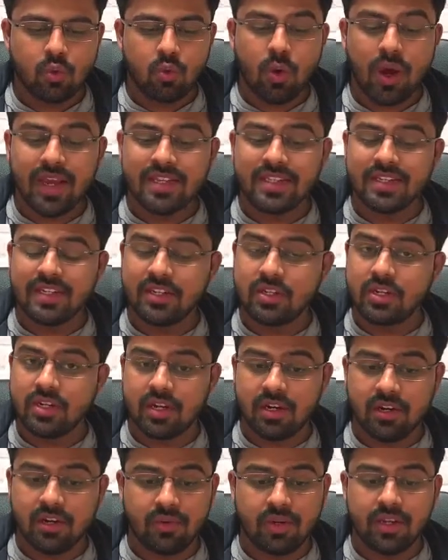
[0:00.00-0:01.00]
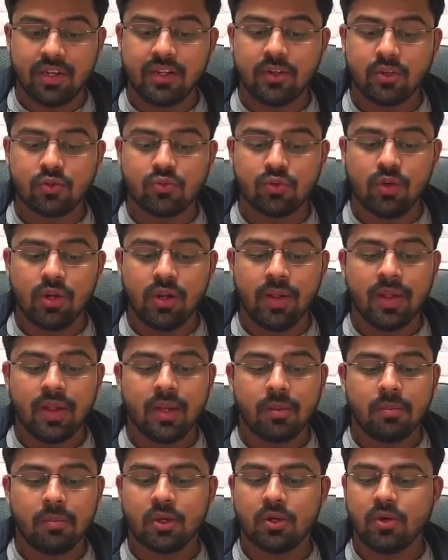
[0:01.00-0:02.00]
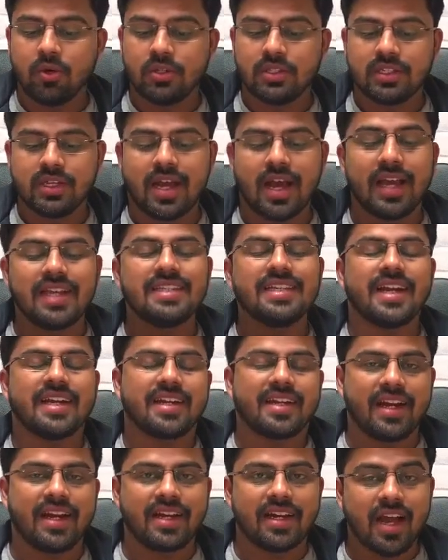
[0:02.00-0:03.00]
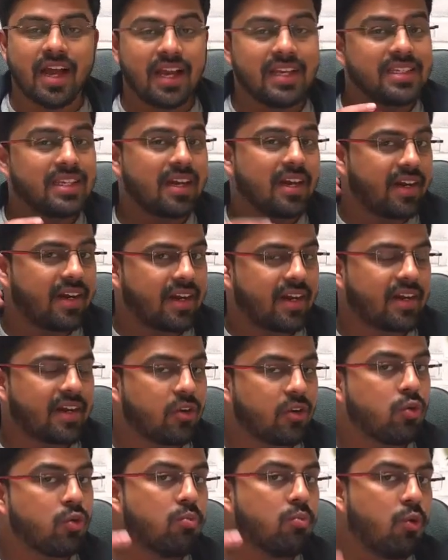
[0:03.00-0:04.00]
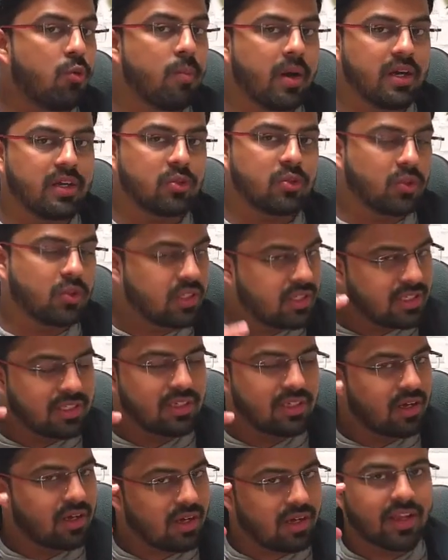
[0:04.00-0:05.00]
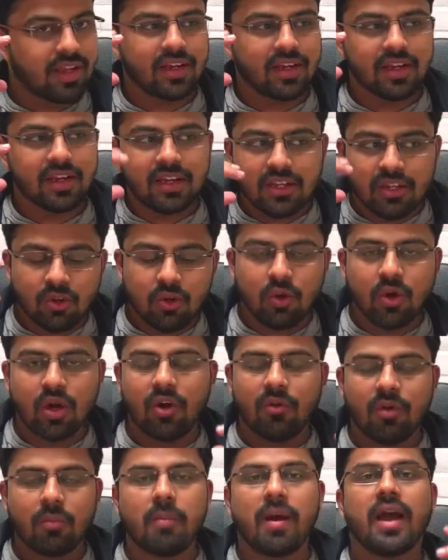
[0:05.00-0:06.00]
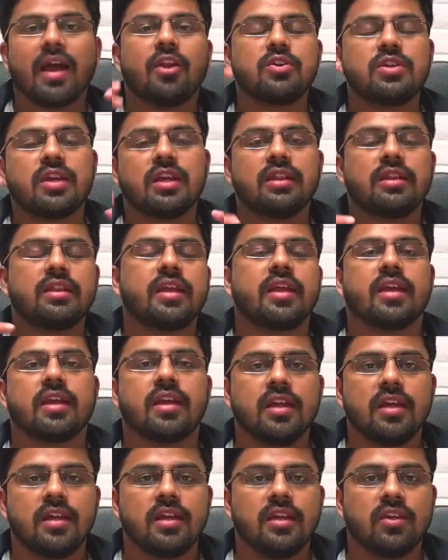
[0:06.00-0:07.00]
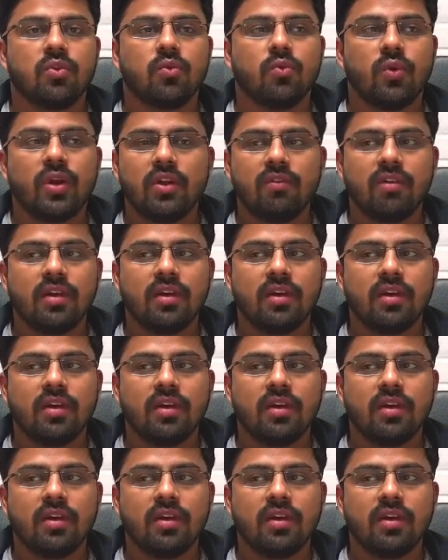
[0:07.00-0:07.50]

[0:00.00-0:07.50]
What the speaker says: is it really useful? Because eyes are attracted to movement. So this is a our biological thing. Whenever